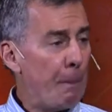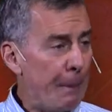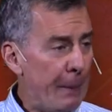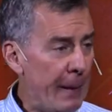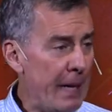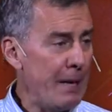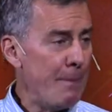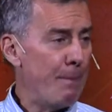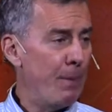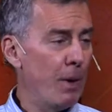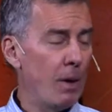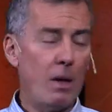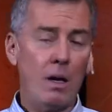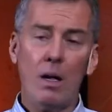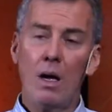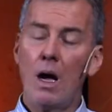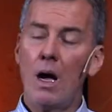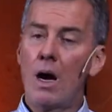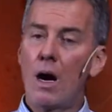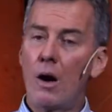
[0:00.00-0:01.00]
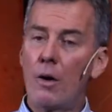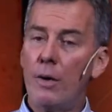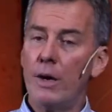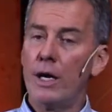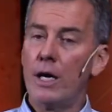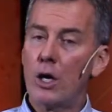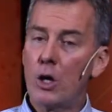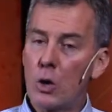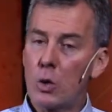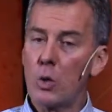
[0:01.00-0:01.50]
People are
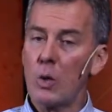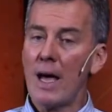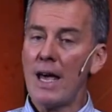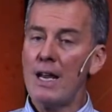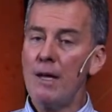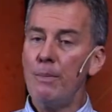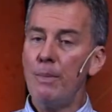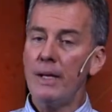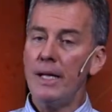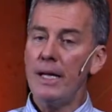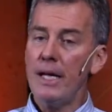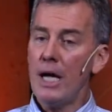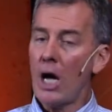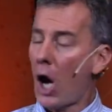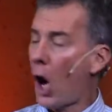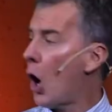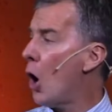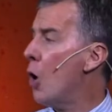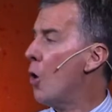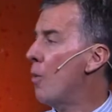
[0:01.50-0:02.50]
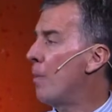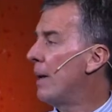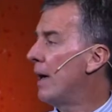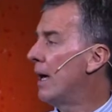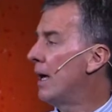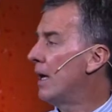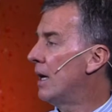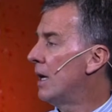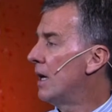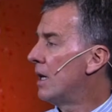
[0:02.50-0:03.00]
incredibly
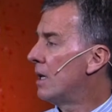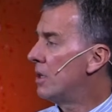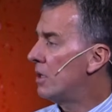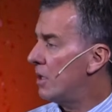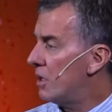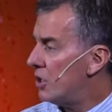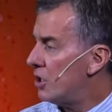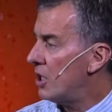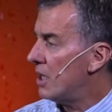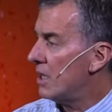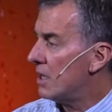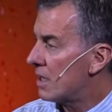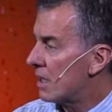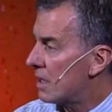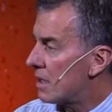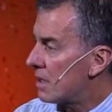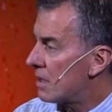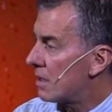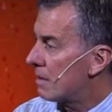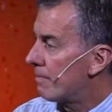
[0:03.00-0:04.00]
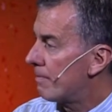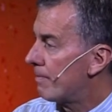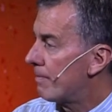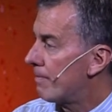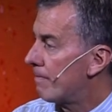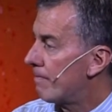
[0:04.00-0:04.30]
open to Jesus.